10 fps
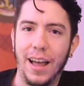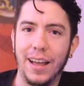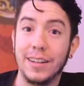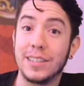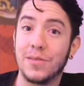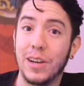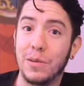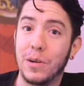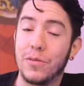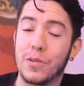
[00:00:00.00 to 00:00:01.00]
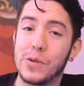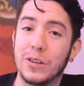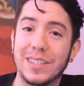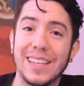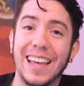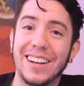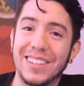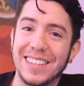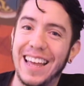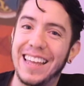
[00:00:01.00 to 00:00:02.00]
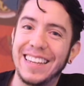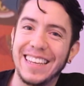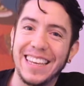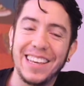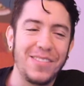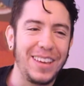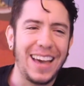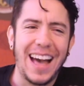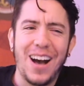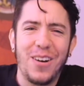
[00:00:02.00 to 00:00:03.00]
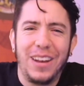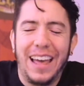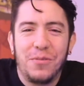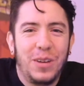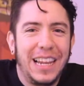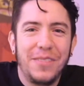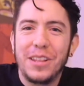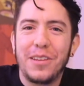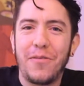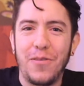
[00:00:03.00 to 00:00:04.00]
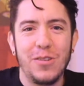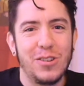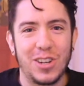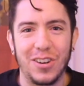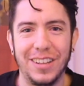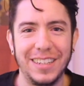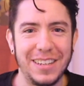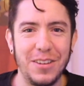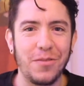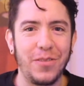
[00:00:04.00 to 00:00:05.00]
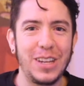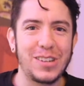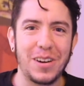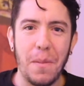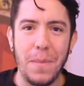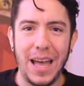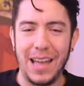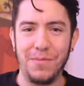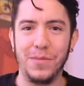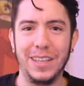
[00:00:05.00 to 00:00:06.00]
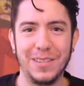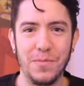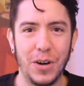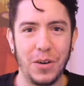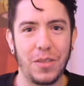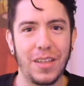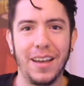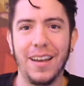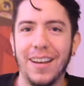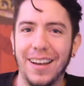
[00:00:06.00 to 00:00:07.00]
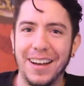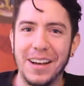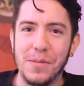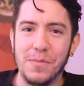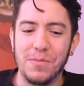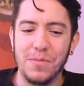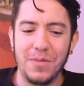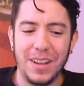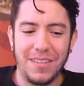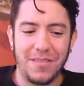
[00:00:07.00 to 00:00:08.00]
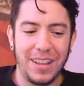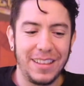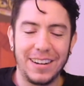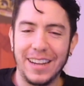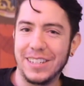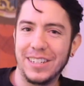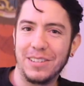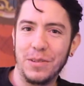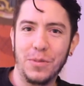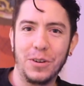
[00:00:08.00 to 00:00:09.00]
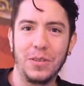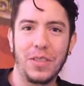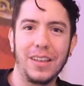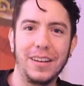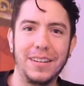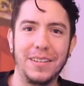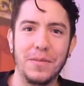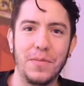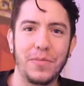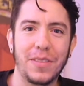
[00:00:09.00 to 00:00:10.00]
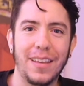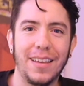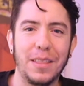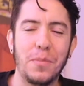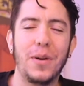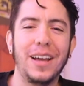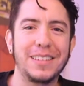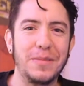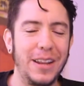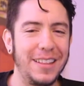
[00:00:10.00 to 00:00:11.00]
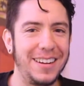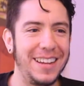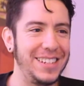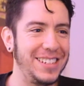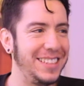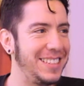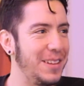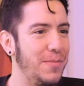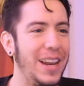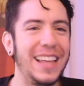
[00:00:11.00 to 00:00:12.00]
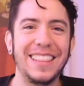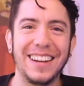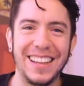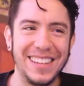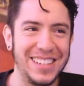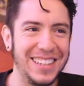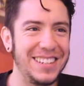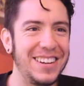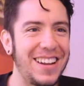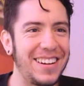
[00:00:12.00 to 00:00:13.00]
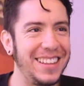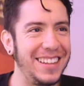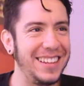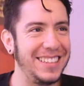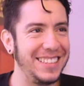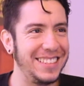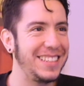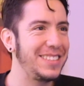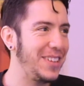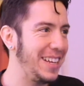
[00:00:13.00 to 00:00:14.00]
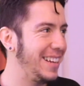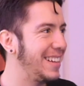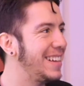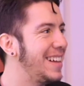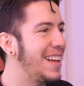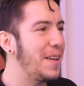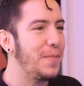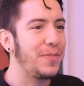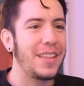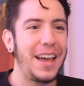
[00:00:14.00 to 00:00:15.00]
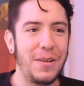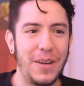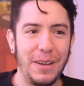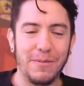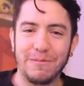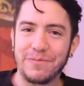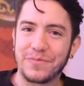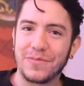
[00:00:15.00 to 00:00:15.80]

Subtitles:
And it's available for both Cycles and Eevee. How, like, we live in the future. There is a new feature and bam, it's in both render engines, both the best Blender engines, not a render engine. That's bad. Anyway,